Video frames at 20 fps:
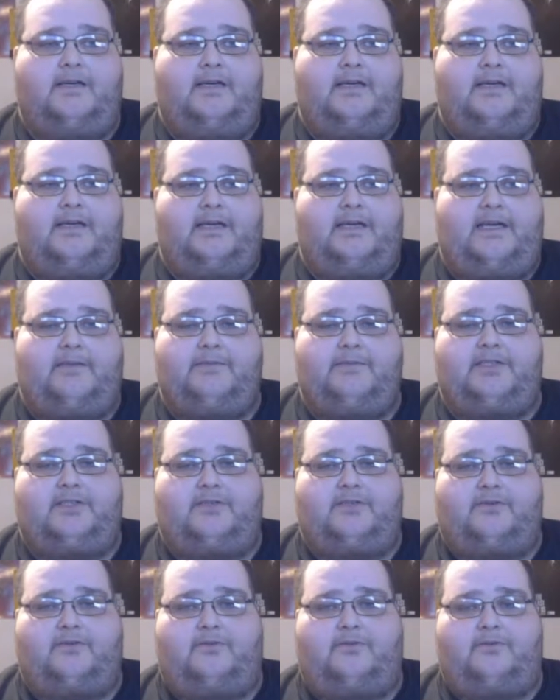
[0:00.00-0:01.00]
him and
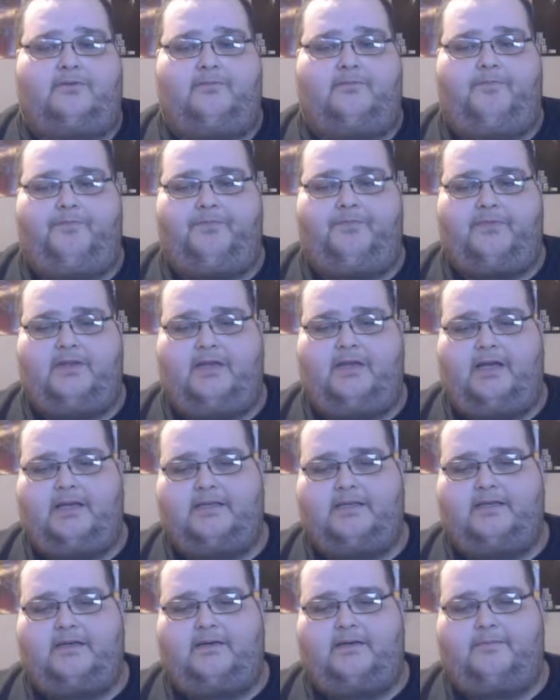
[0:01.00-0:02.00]
Joel
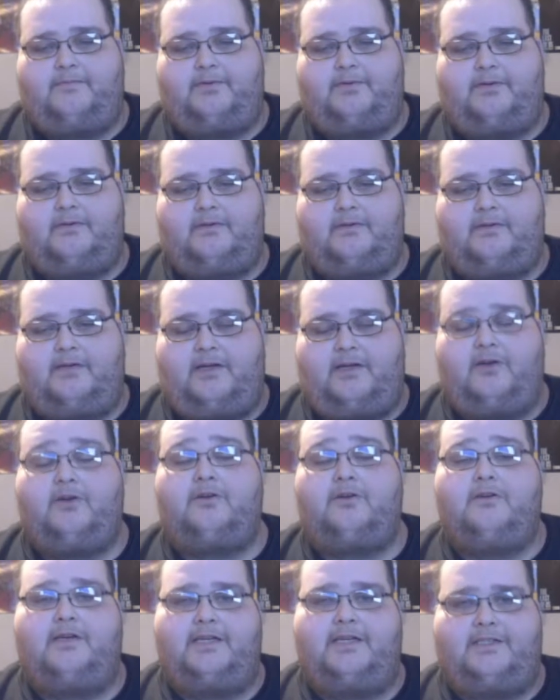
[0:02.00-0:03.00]
end up,
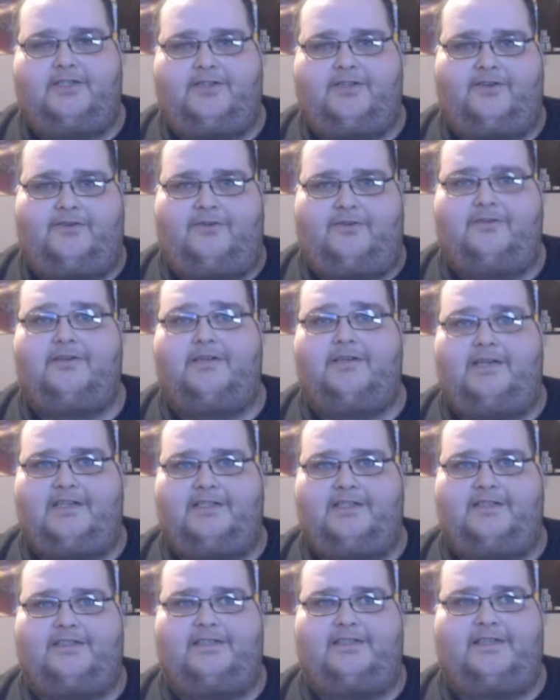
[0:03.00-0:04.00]
her and Joel, I
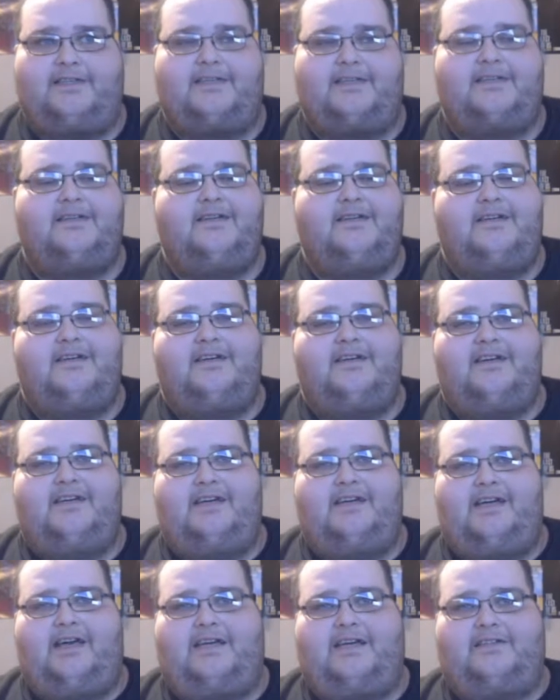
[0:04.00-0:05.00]
should say,
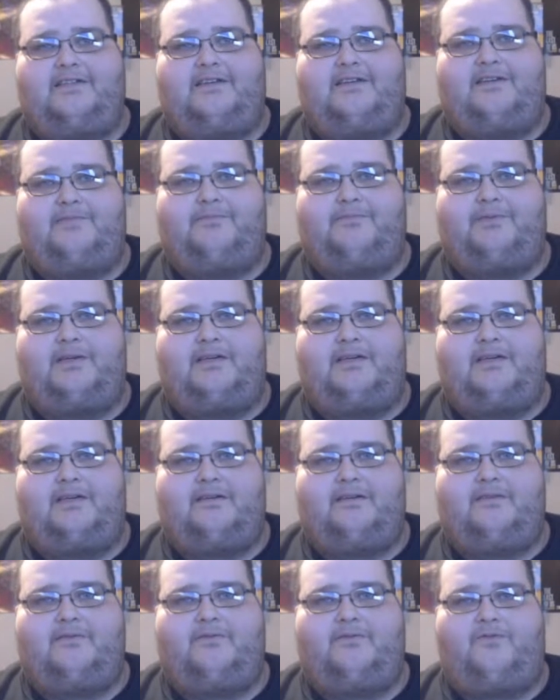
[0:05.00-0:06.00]
end up uh,
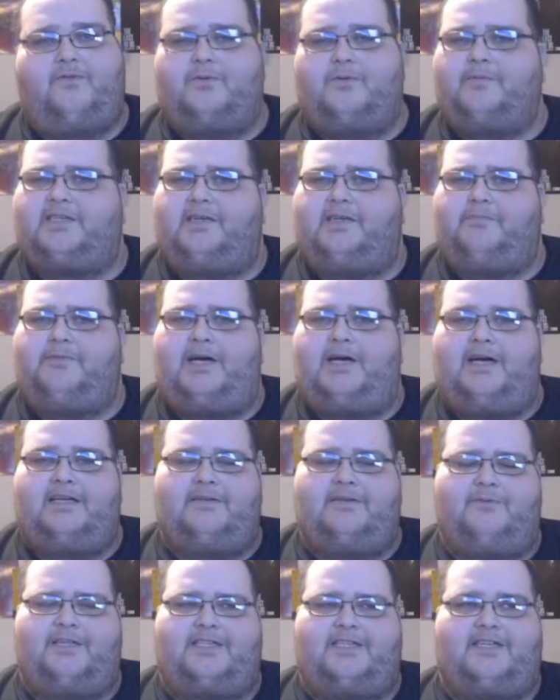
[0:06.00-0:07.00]
forming a
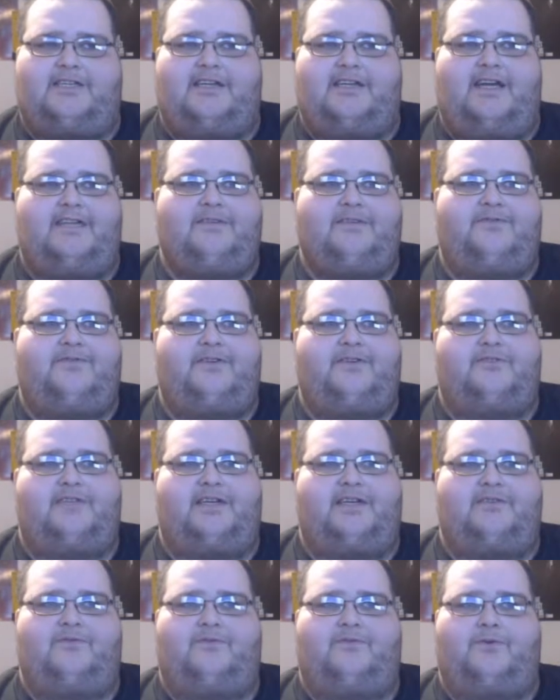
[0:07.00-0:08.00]
bond, which kind of filled
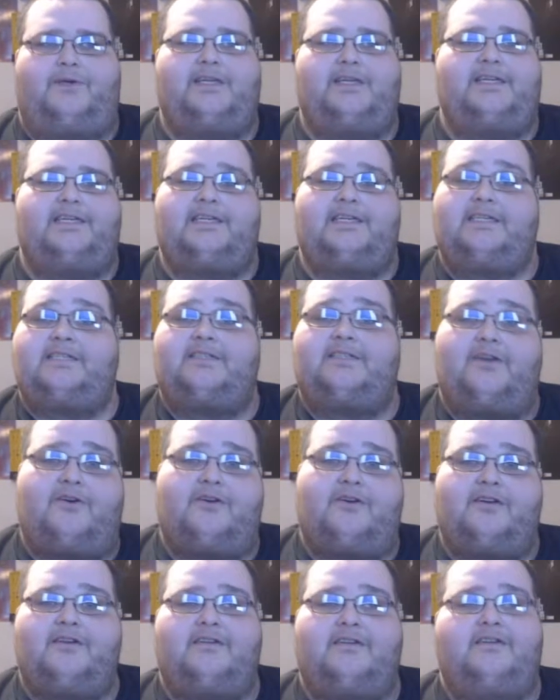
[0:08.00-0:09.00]
that void in his
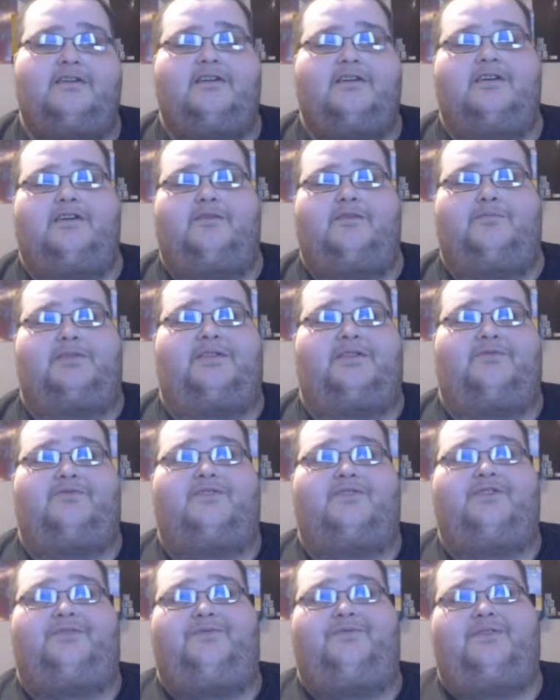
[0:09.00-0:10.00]
heart. But the
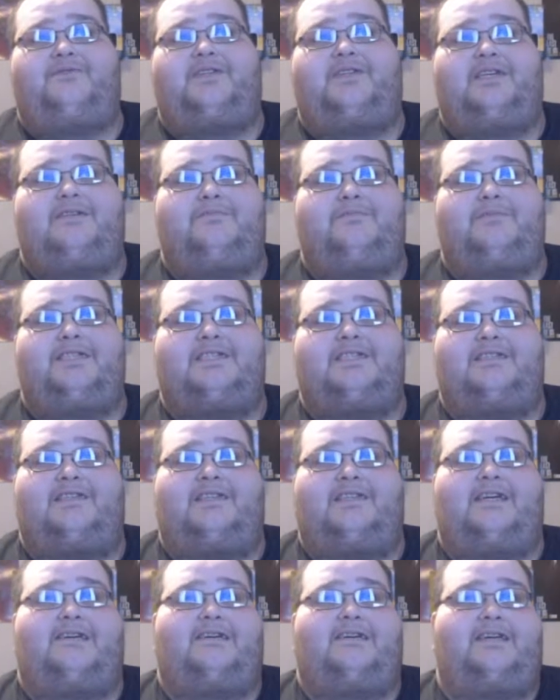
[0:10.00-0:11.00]
first 15 minutes of
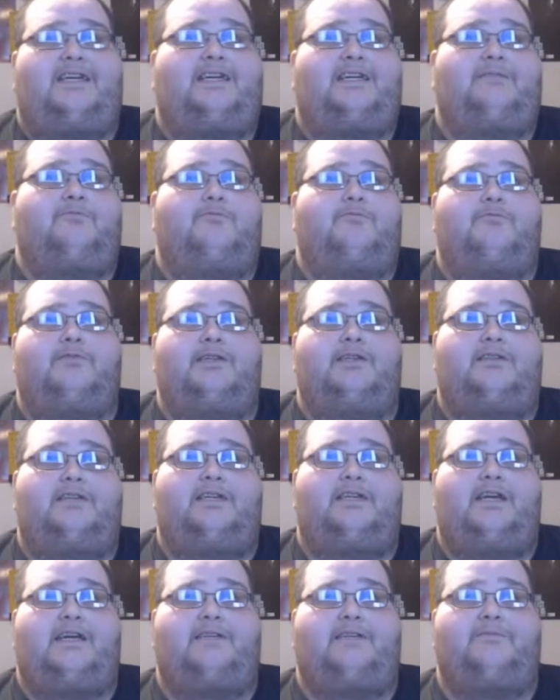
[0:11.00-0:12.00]
that game
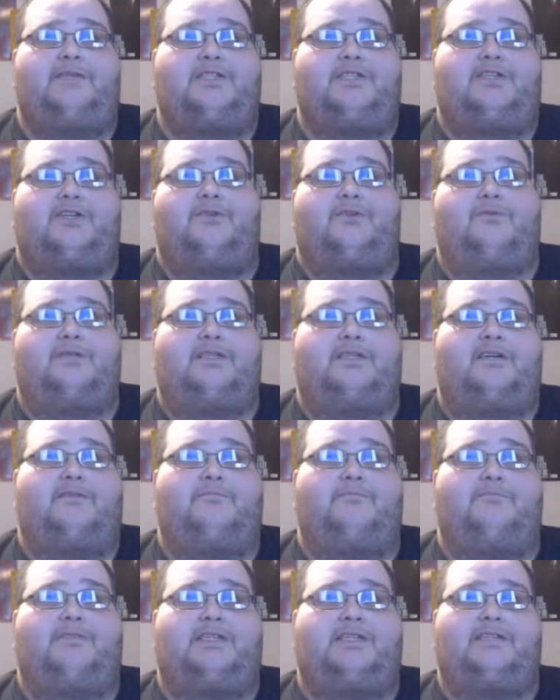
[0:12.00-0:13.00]
really had me choked
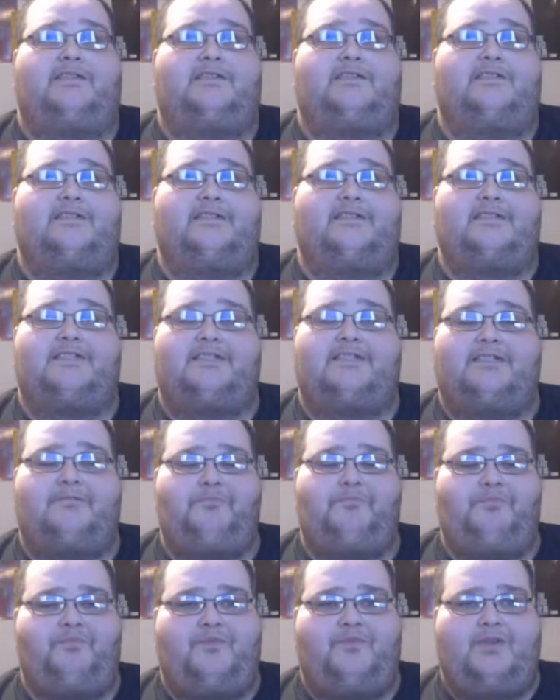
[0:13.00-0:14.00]
up because
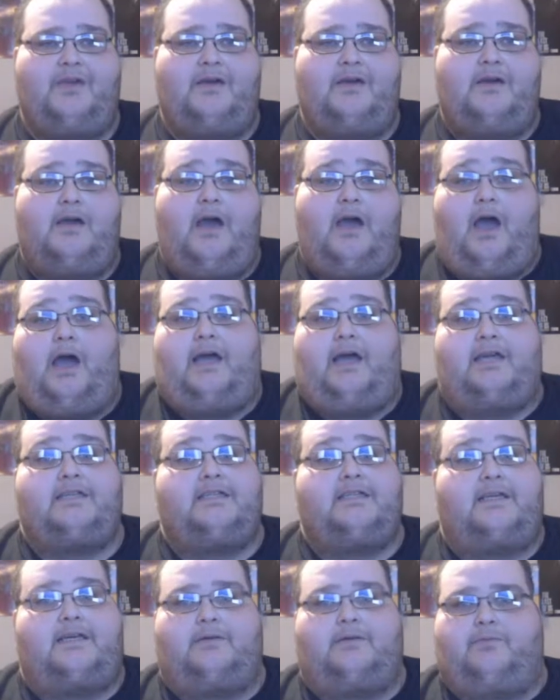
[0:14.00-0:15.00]

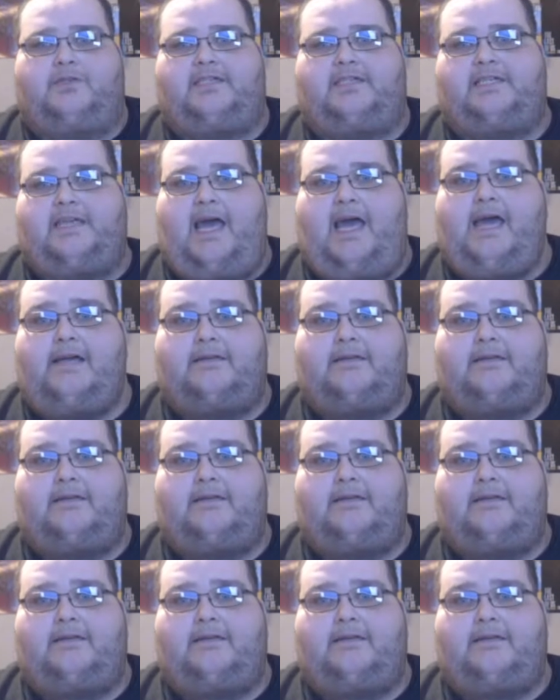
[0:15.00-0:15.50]
it, it was sad.